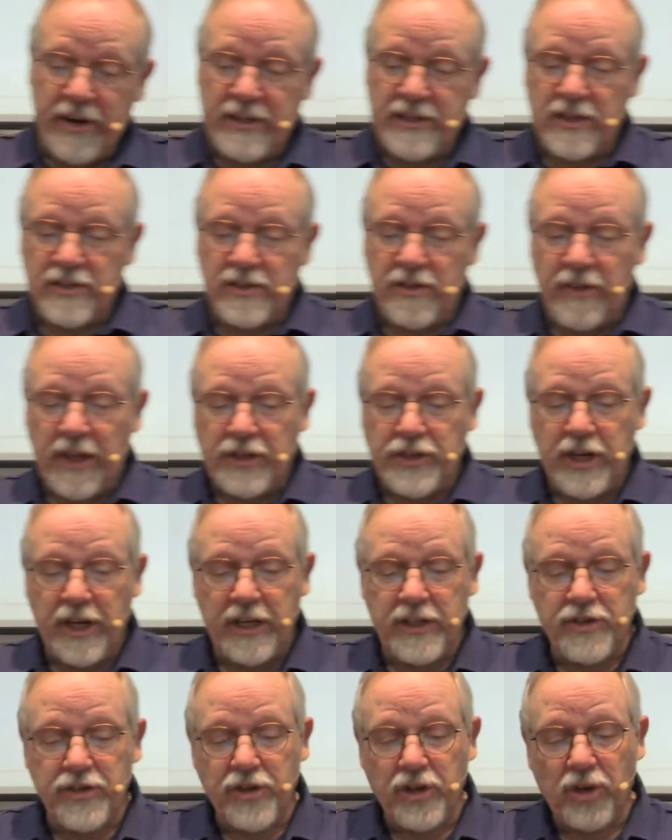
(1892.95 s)
he says, and they
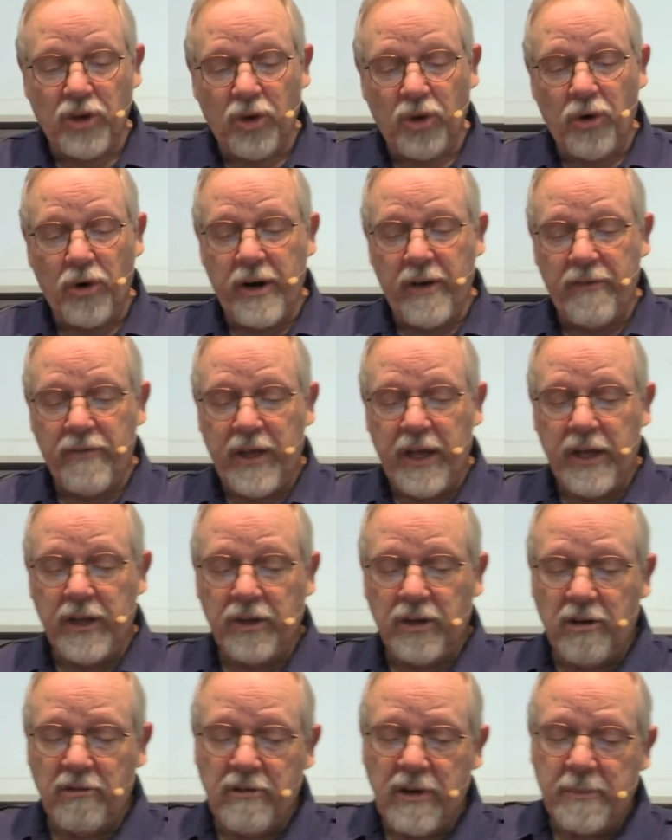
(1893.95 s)
changed the glory of the
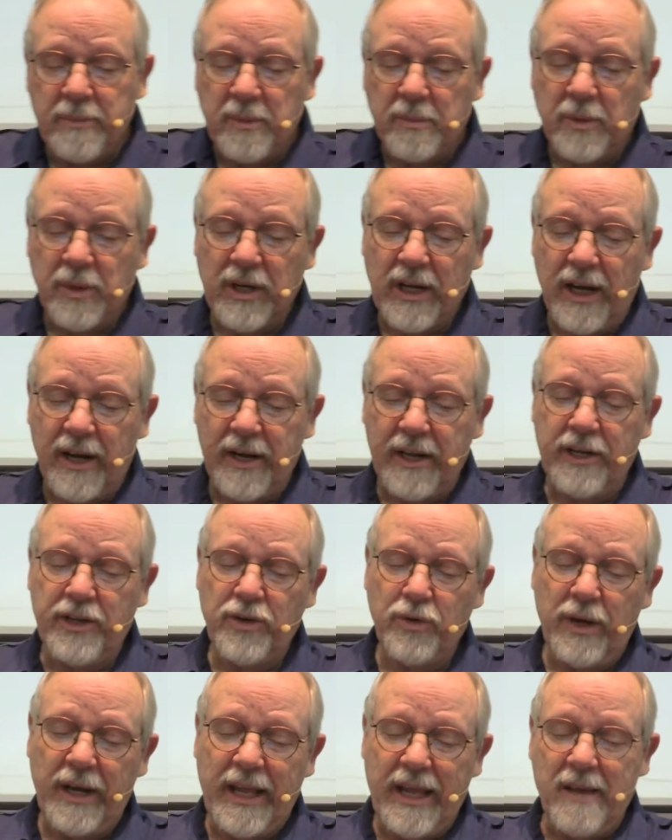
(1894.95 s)
incorruptible God
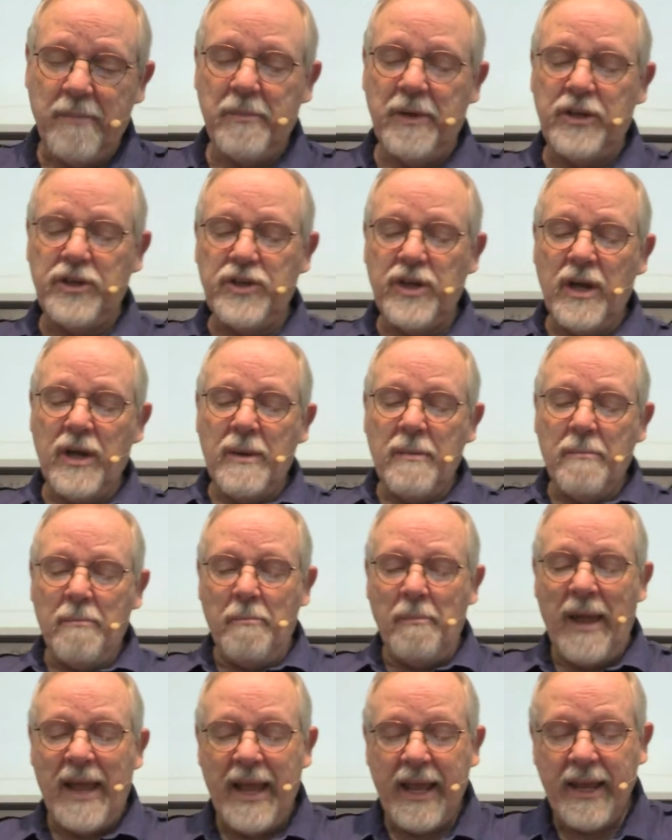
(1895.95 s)
into an image
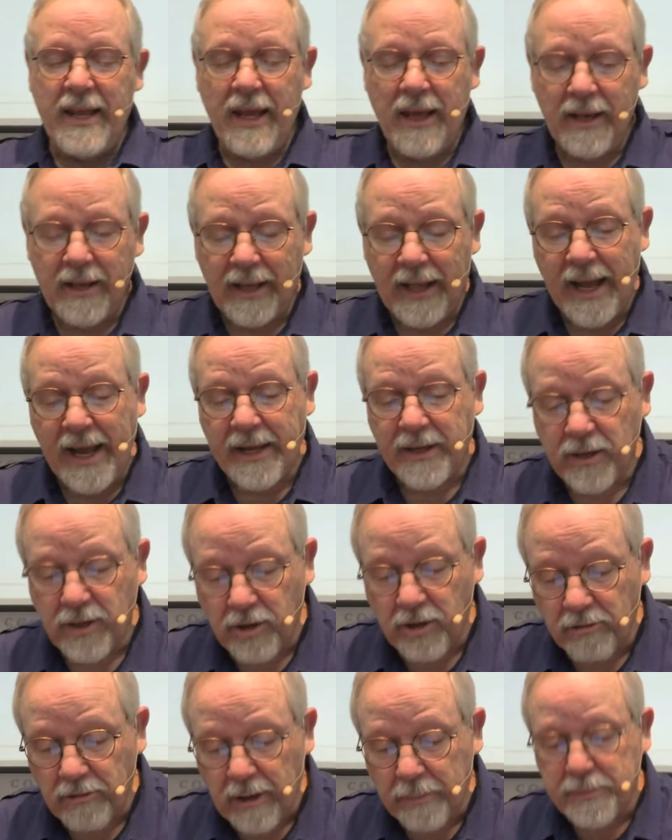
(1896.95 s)
made
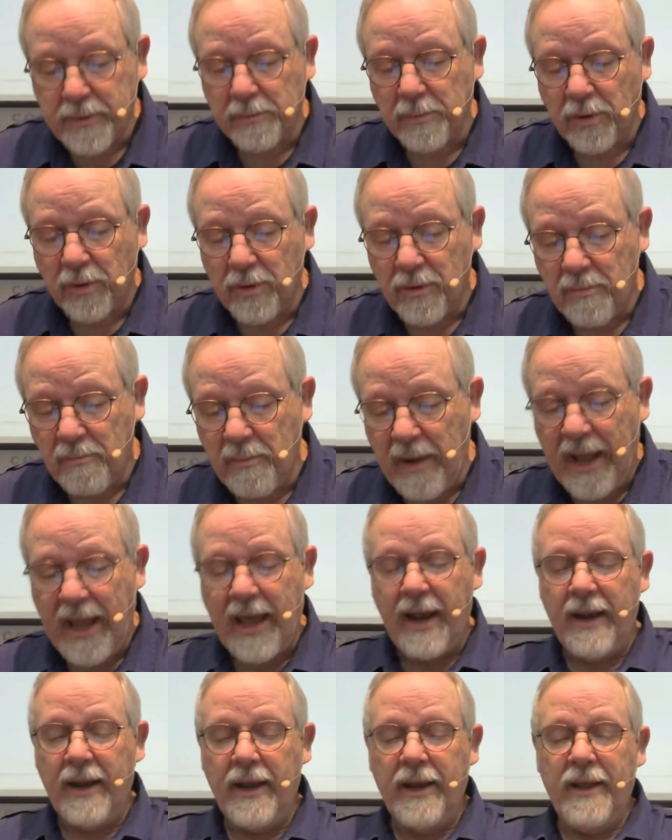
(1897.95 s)
like corruptible
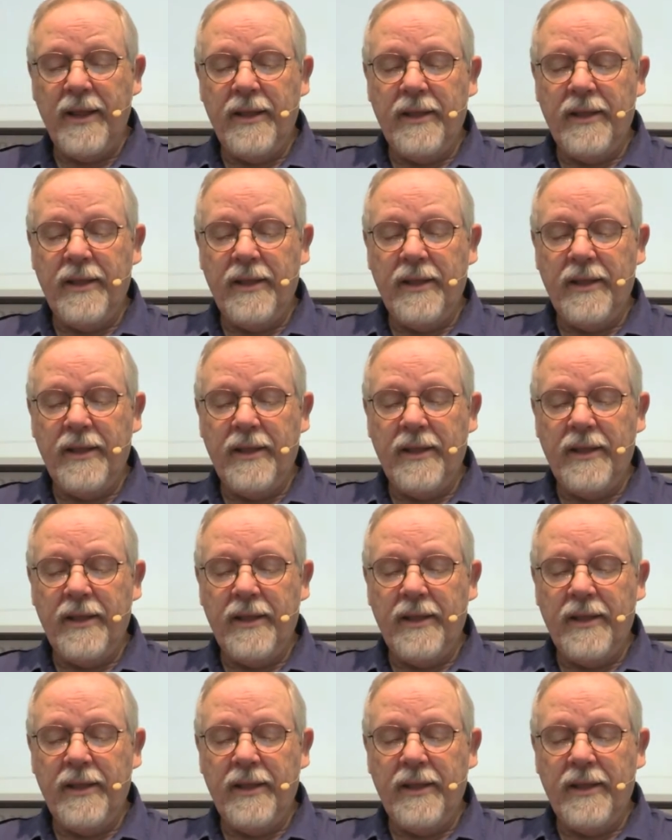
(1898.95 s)
man